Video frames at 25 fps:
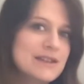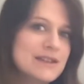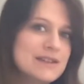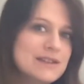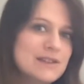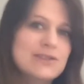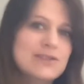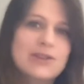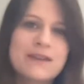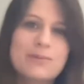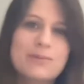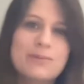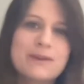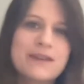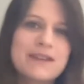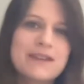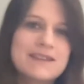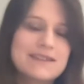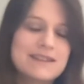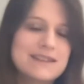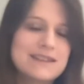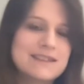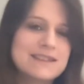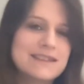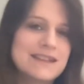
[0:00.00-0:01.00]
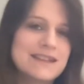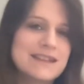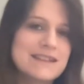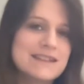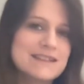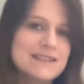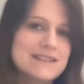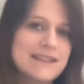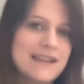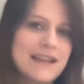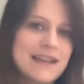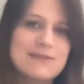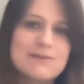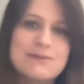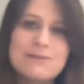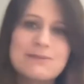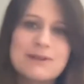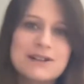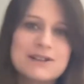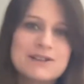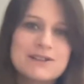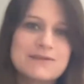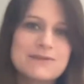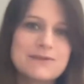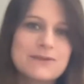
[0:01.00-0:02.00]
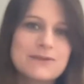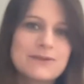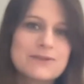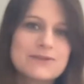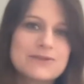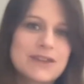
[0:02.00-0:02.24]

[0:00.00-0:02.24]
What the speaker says: to not be as extinct as we might have thought?